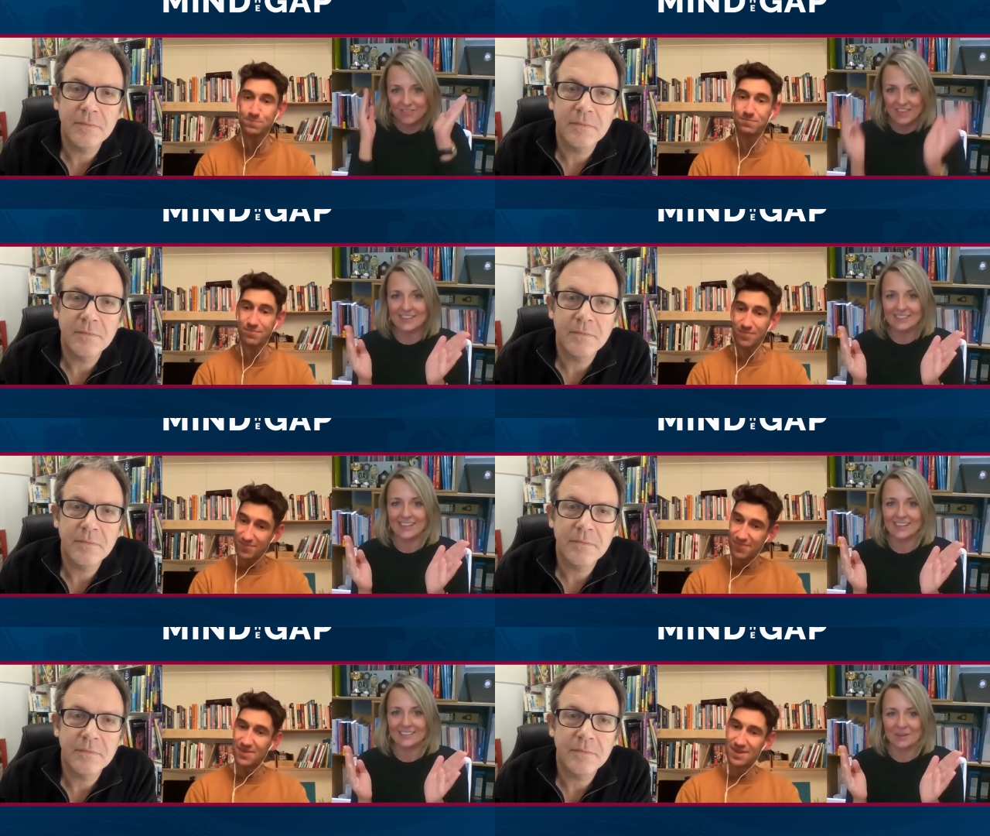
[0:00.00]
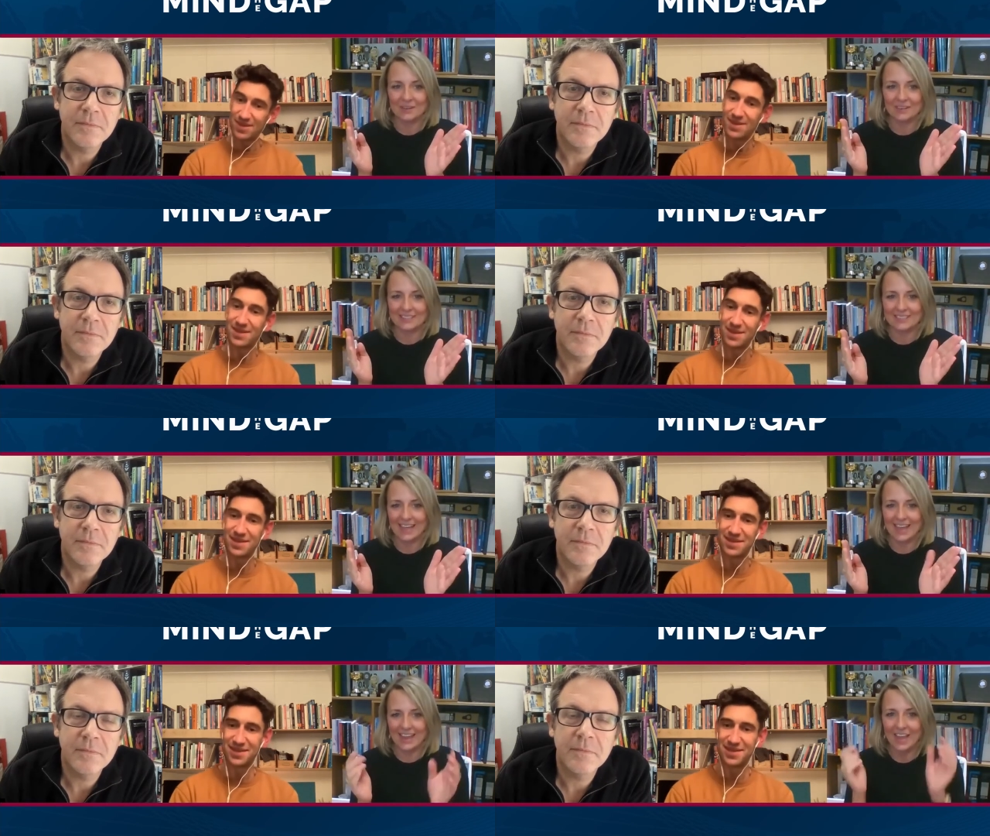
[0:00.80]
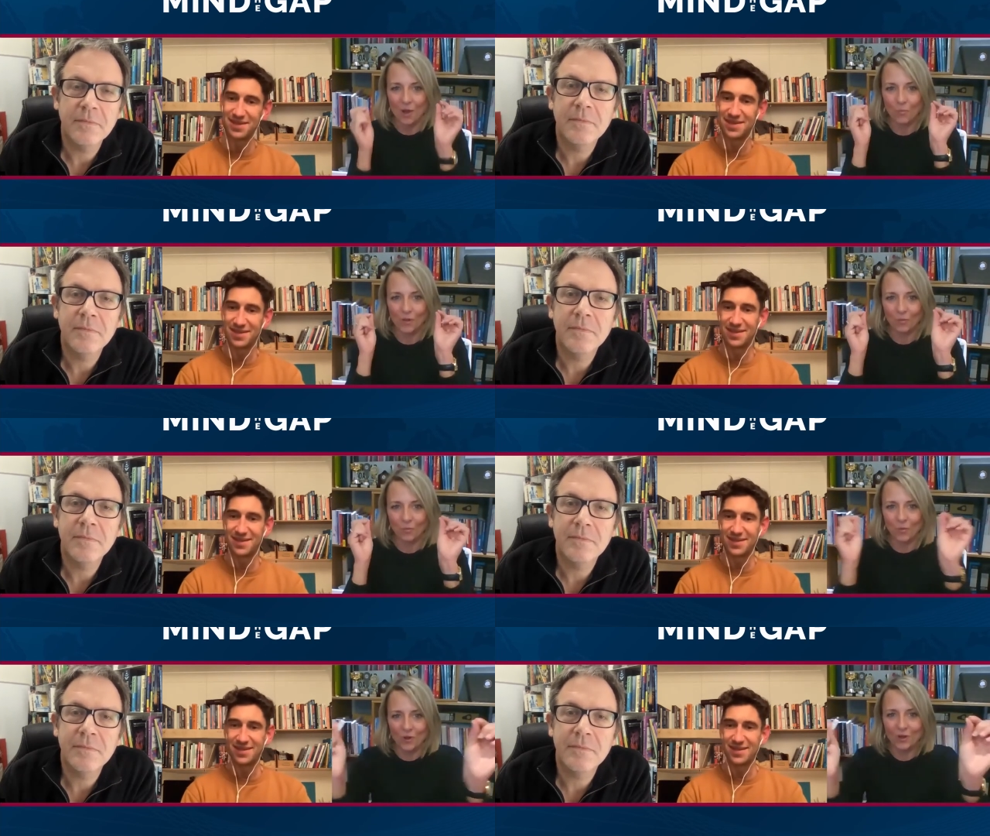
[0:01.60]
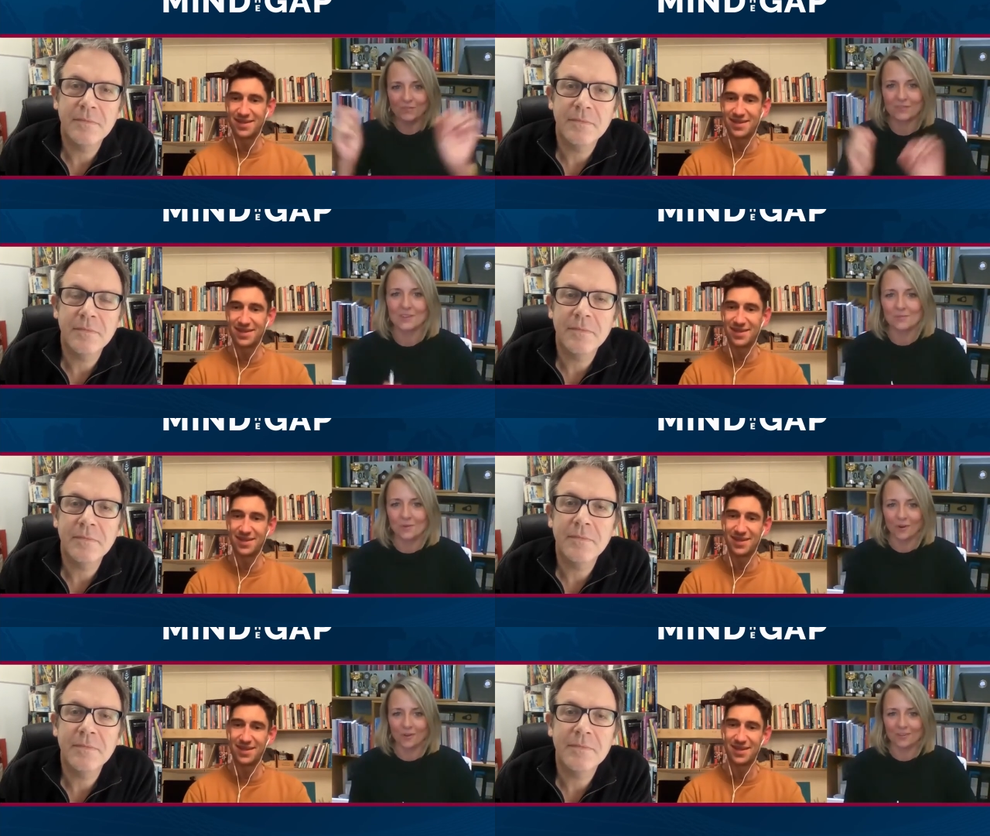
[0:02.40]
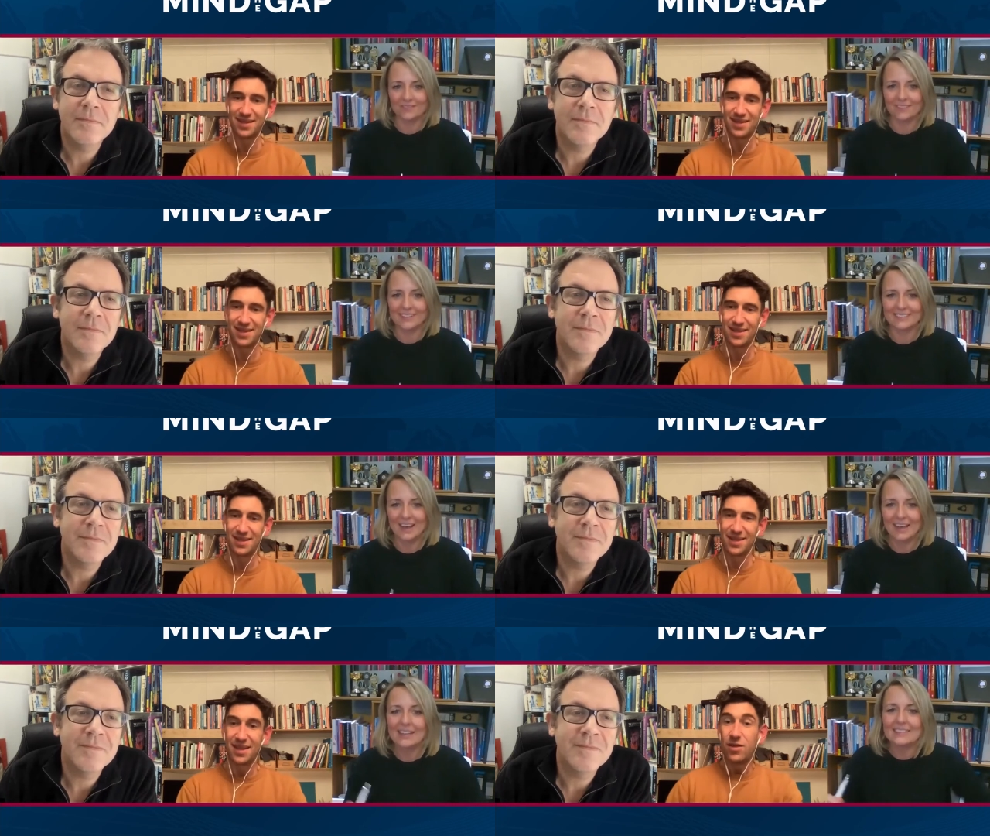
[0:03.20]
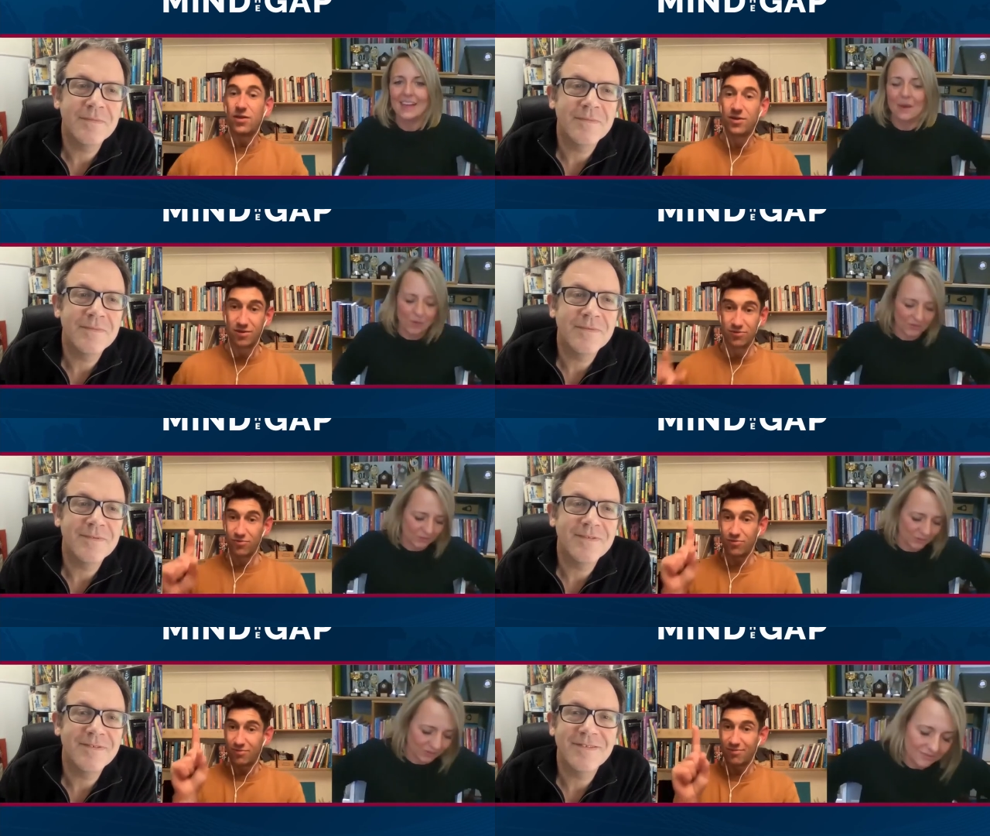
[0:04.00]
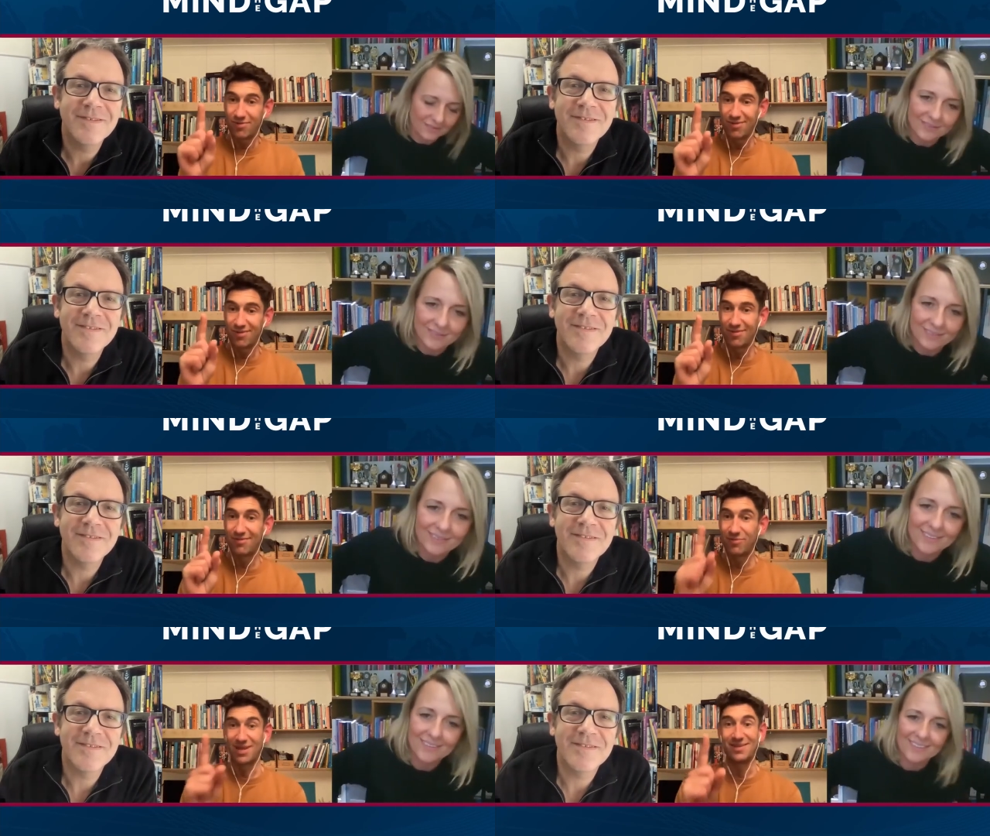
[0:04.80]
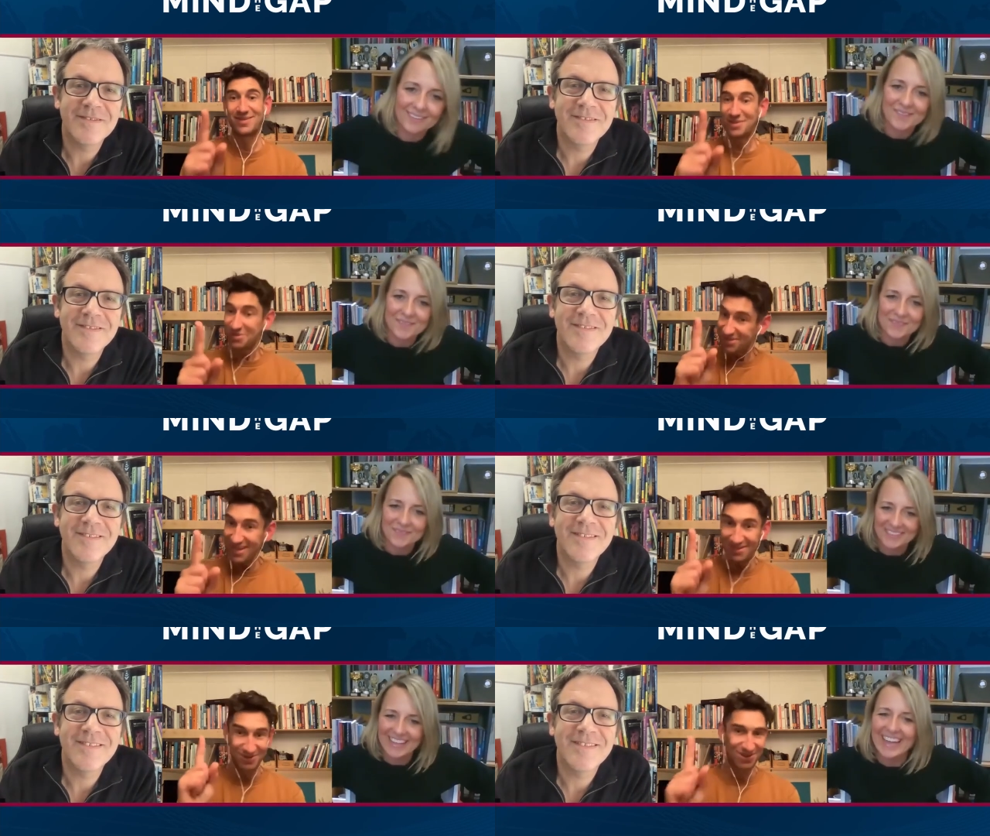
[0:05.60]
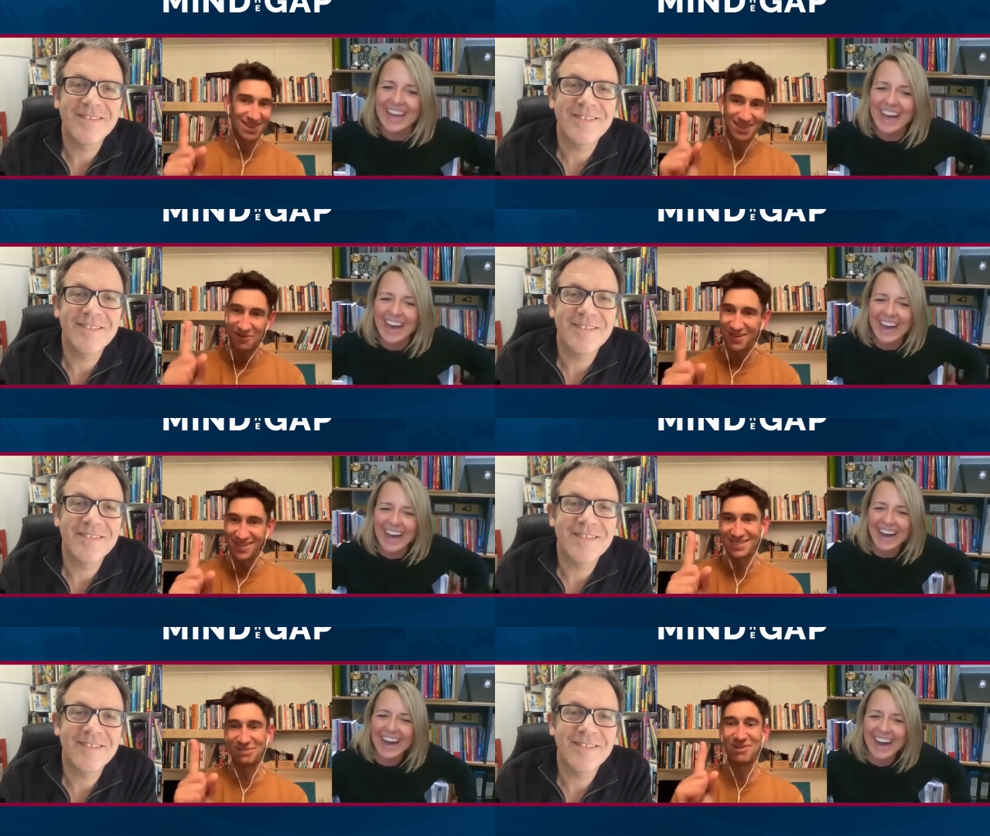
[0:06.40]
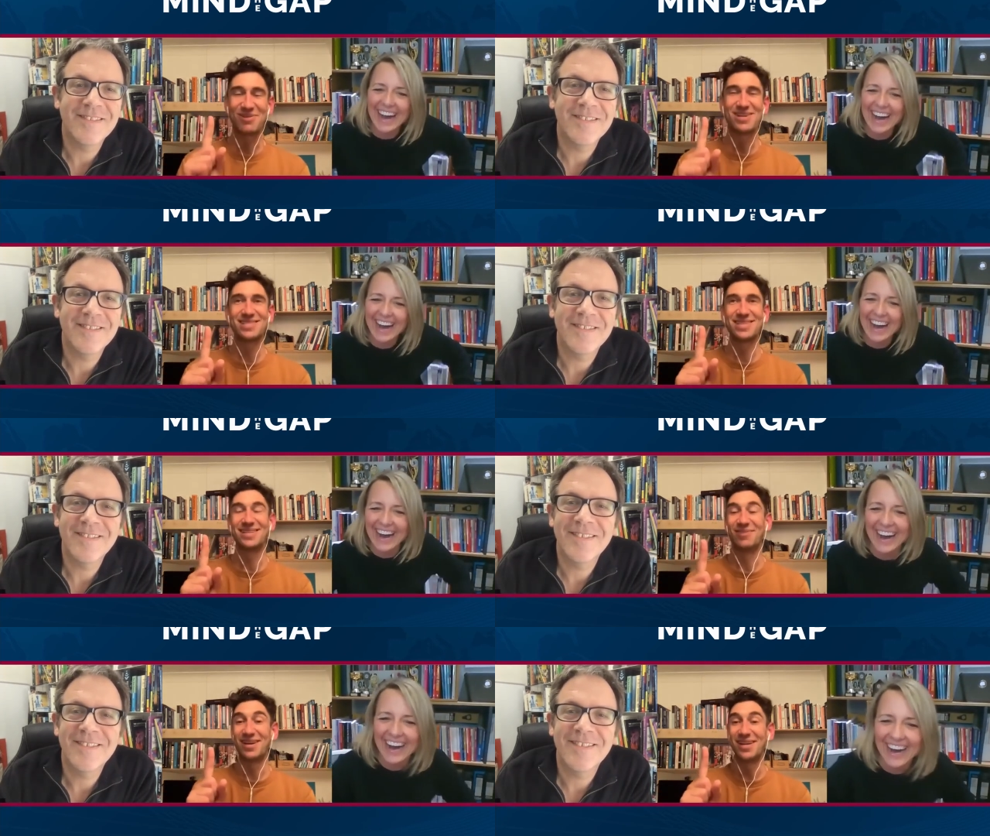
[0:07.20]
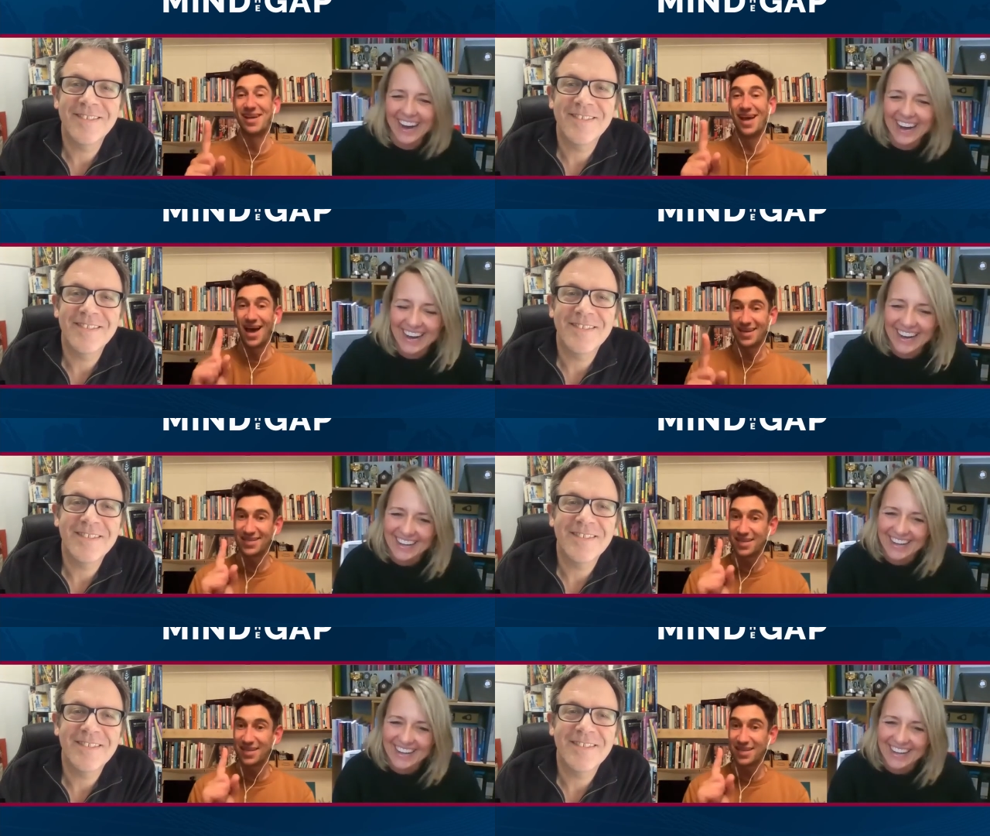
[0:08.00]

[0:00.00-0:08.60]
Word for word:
Speaker 1: These things I'm going to say will work for you all. Is that is that possible?
Speaker 2: Well, so yeah, I love it. It's a great question, right? And it